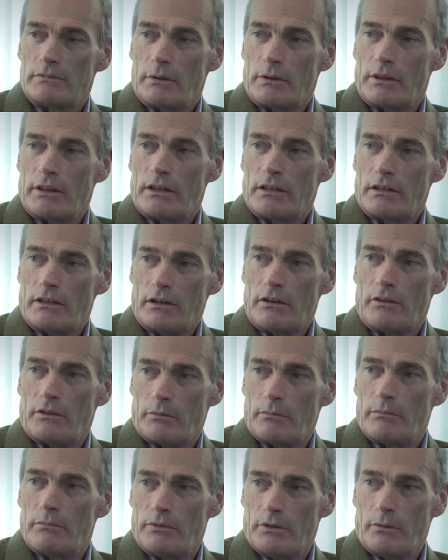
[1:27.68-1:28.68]

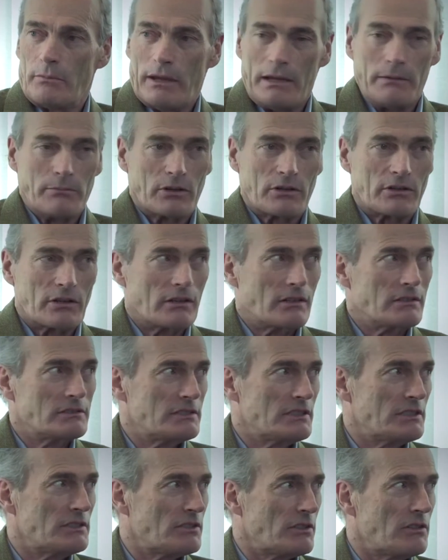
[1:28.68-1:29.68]
The paper
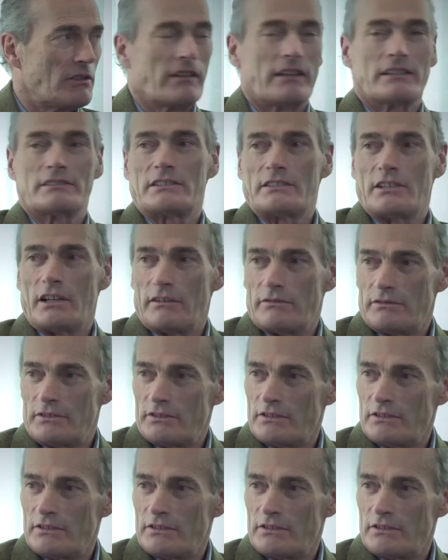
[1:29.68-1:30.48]
currencies, all that stuff.